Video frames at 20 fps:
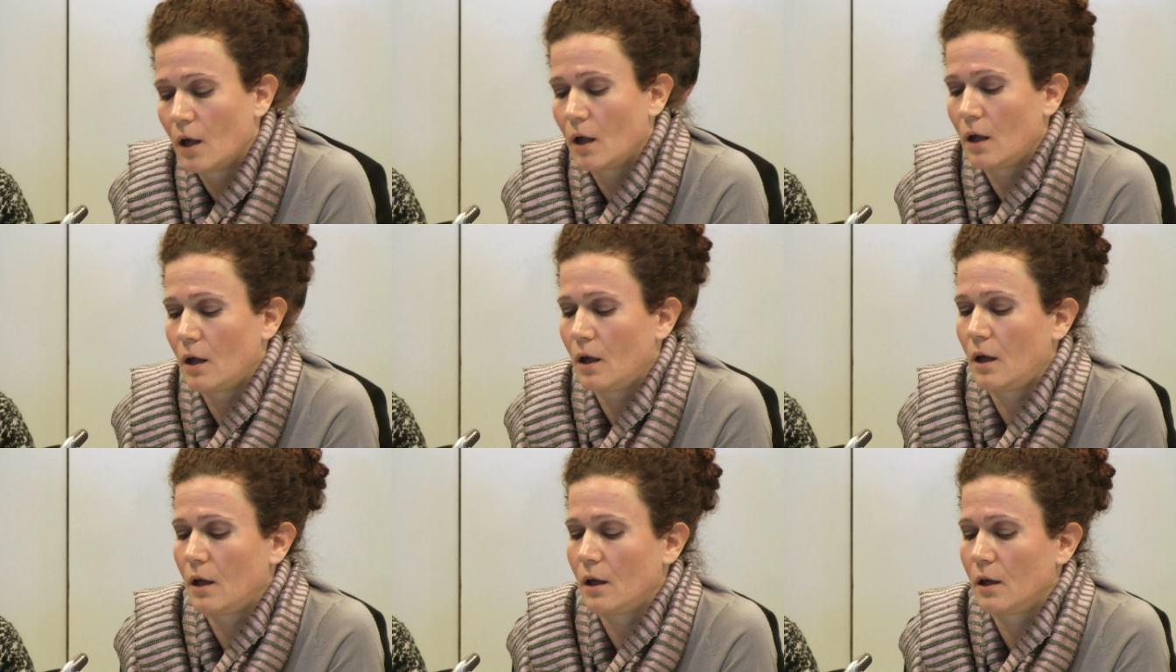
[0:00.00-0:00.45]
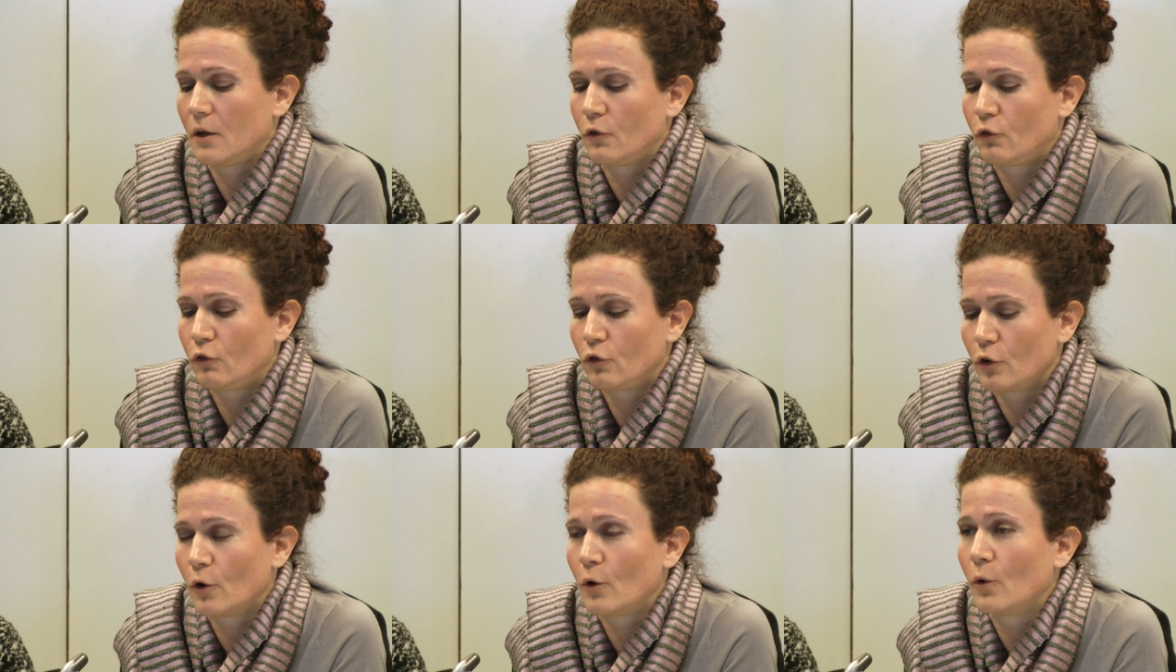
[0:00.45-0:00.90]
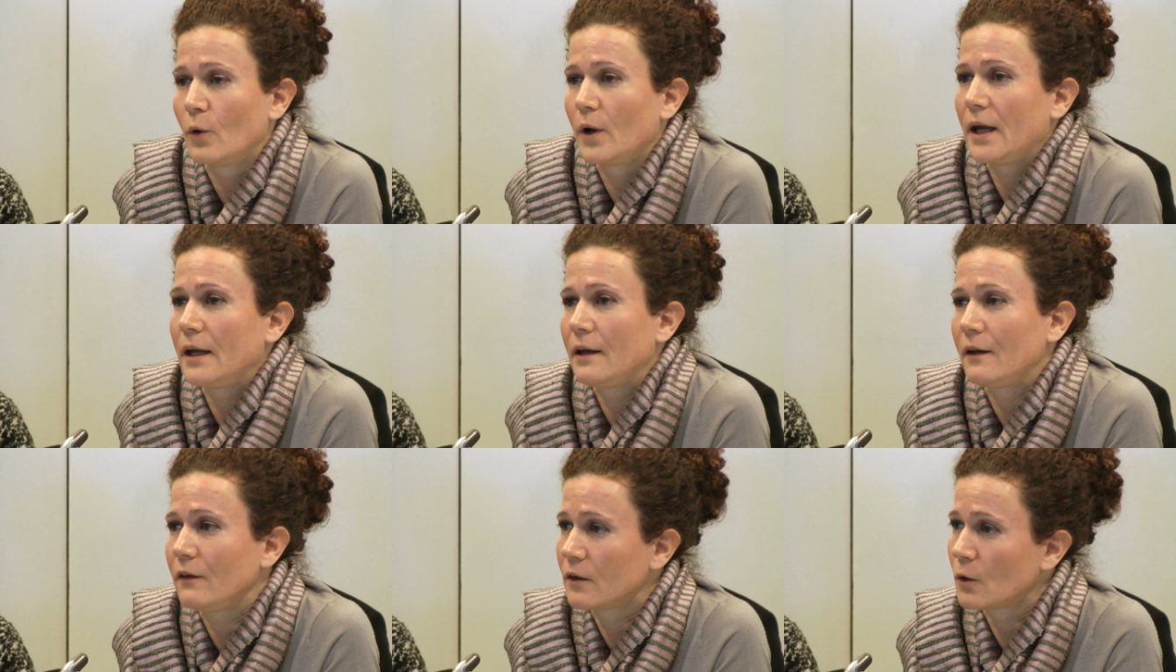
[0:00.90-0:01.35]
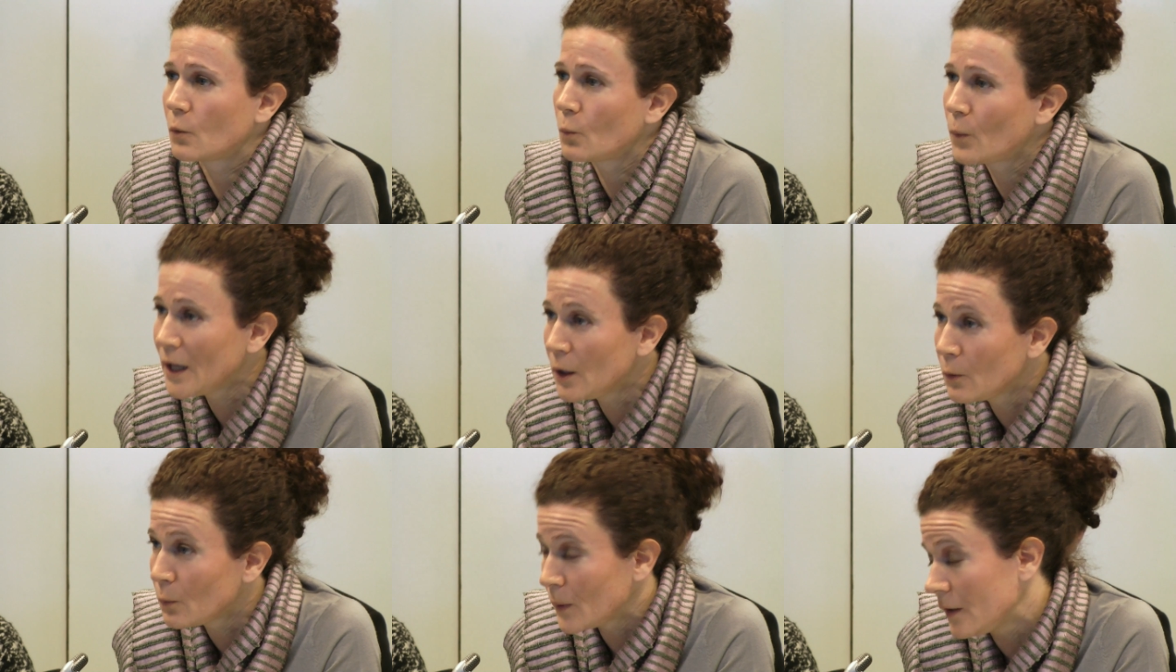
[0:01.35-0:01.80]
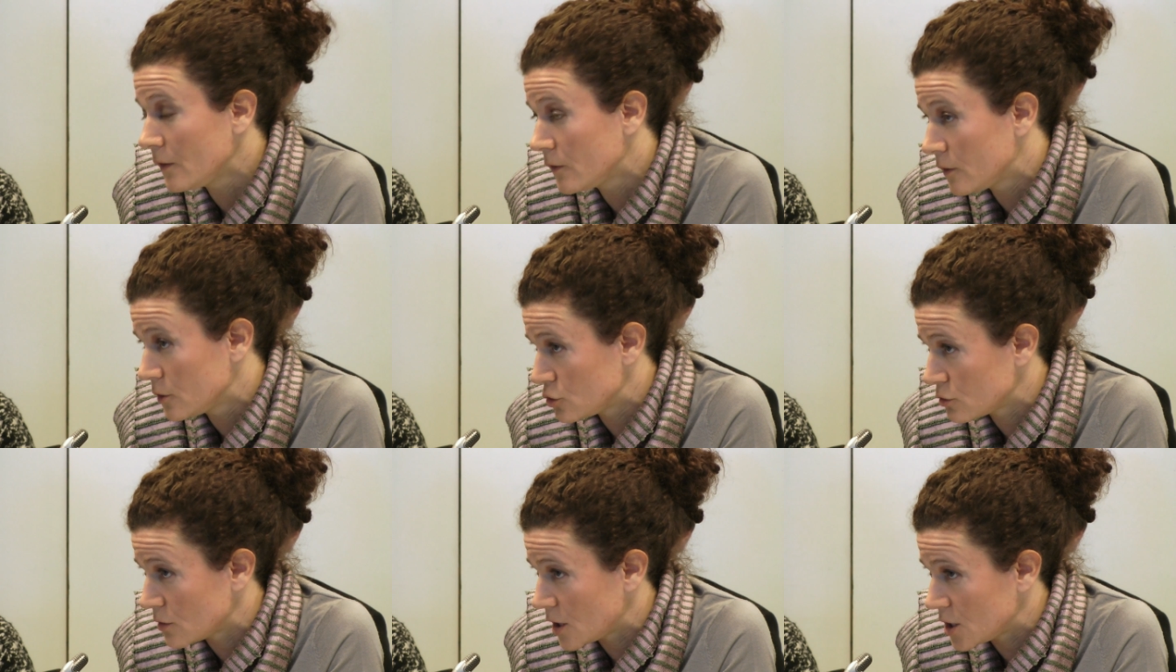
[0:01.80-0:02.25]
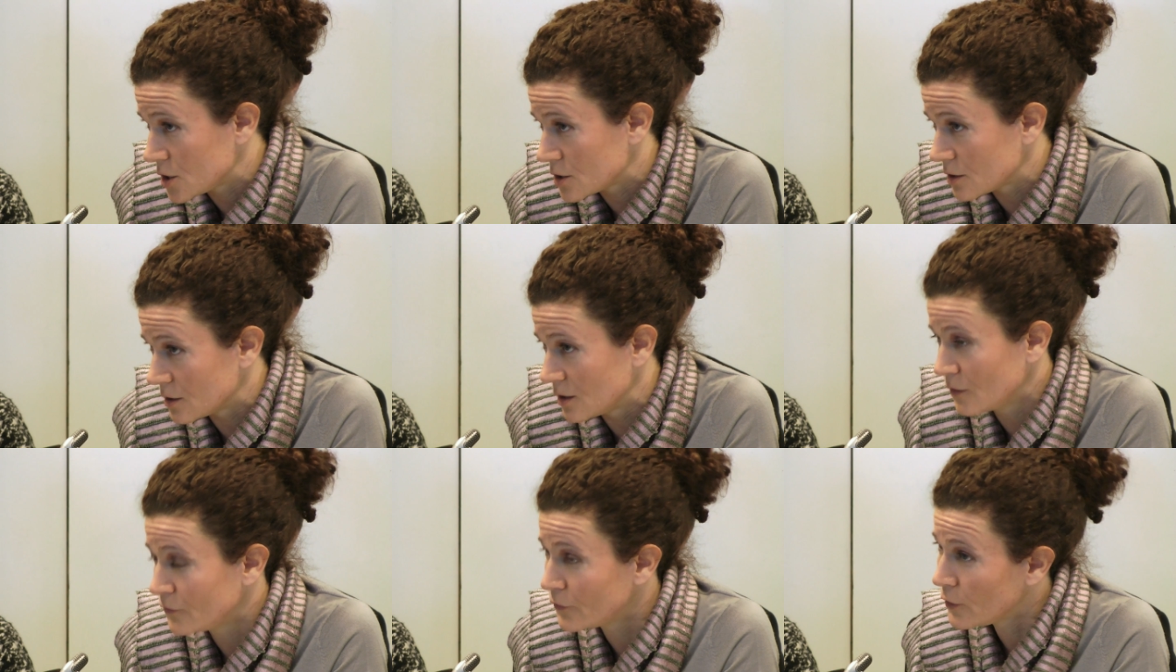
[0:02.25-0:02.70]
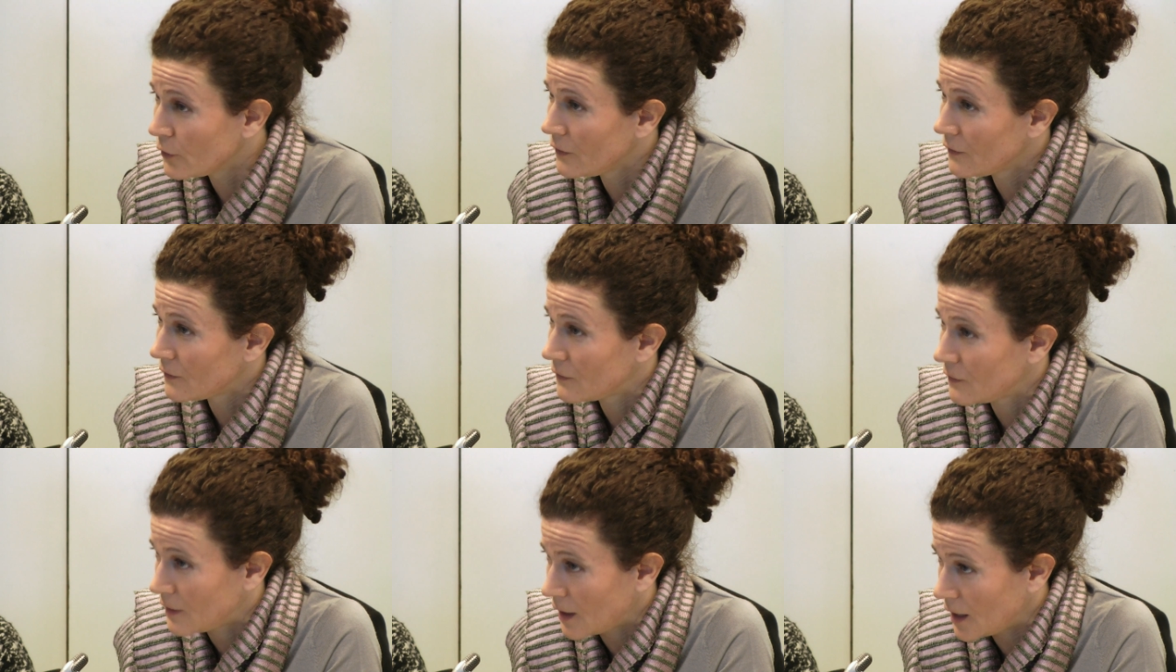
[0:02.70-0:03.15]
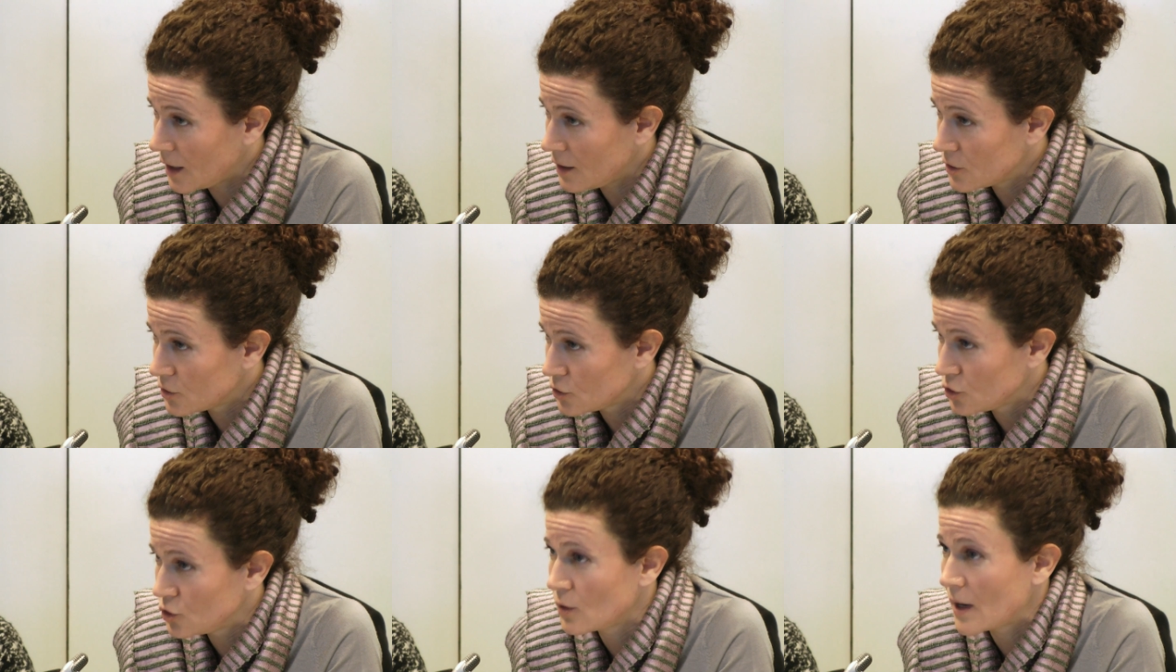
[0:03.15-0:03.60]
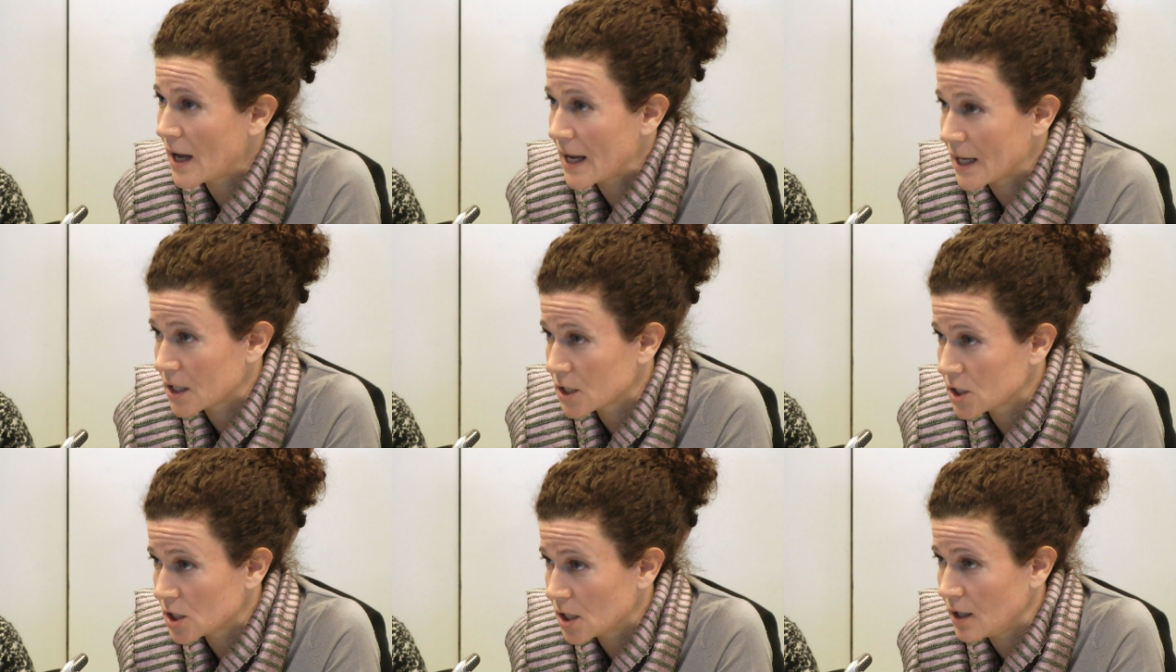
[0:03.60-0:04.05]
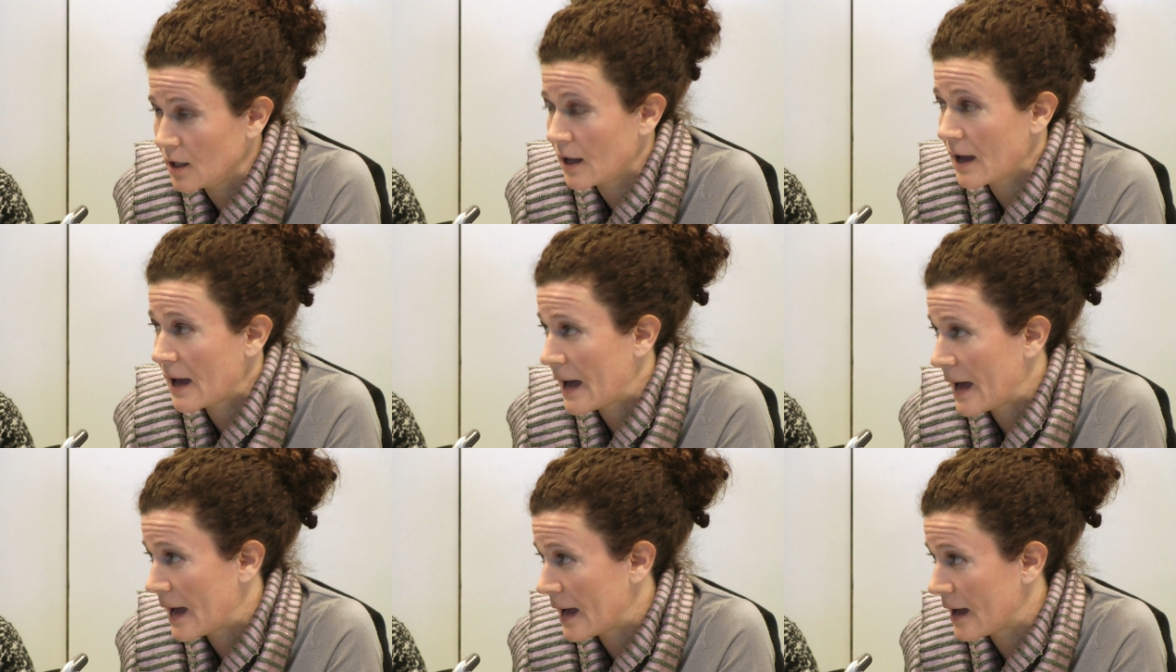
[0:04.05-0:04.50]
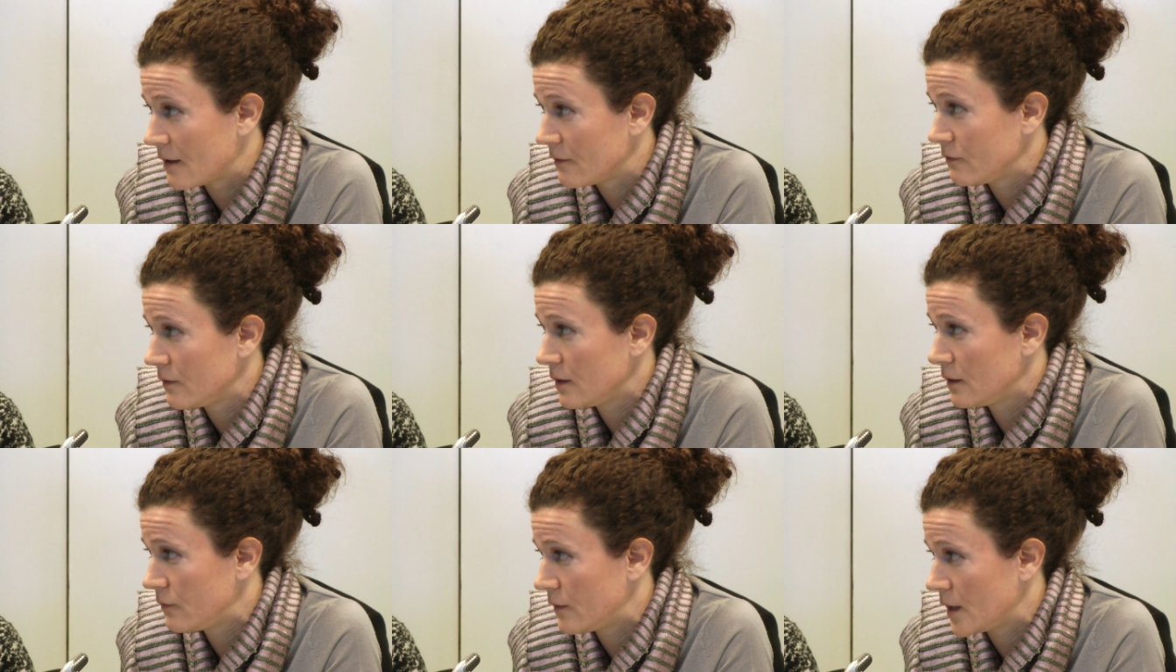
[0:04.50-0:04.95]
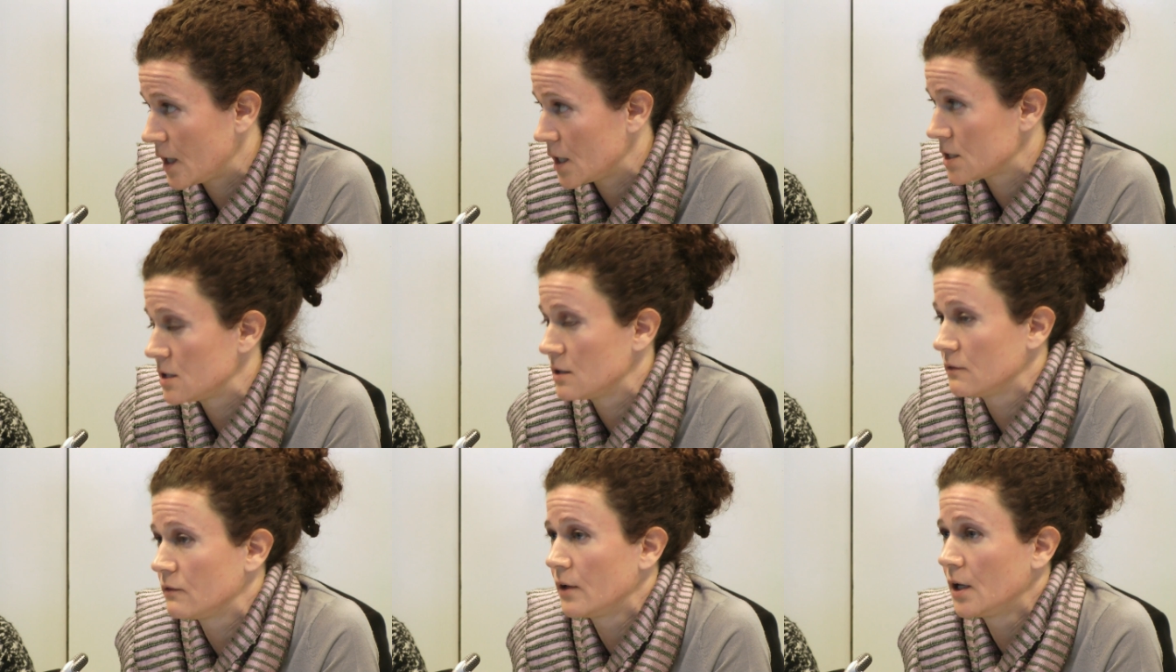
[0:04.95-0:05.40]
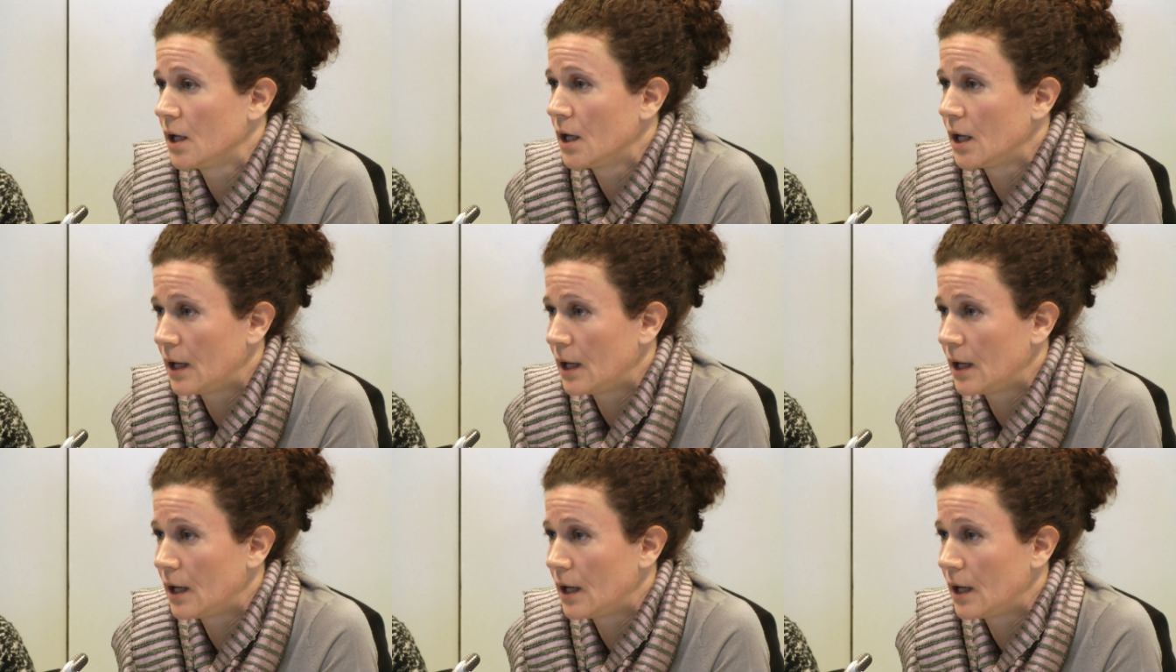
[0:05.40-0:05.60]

So it is a win-win situation for the state to actually have effective